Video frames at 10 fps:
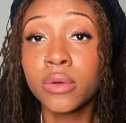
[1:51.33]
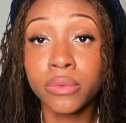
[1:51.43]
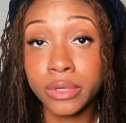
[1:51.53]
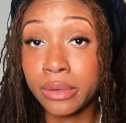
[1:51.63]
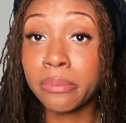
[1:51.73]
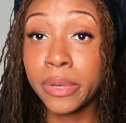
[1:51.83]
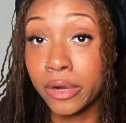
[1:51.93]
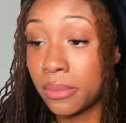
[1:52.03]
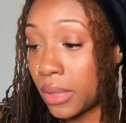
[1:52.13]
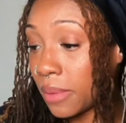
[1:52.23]
We're going to
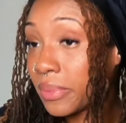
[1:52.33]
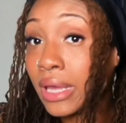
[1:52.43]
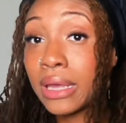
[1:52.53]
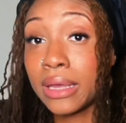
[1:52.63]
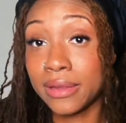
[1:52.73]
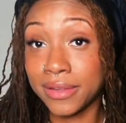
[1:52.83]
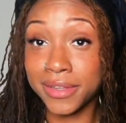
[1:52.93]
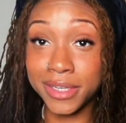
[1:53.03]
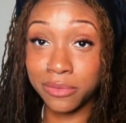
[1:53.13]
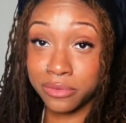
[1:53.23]
pair them up and
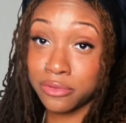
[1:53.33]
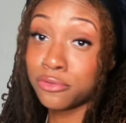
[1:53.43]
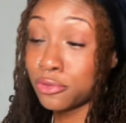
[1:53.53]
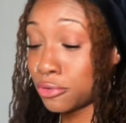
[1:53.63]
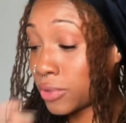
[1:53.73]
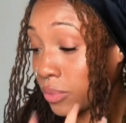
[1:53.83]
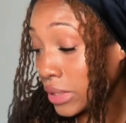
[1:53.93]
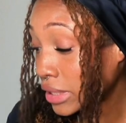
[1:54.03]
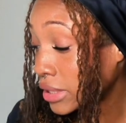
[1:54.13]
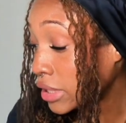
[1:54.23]
get through what we
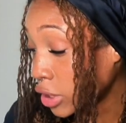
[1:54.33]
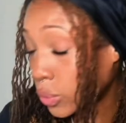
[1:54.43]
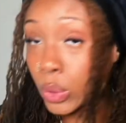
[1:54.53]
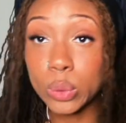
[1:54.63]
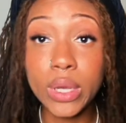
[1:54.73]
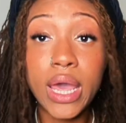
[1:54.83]
need to get through.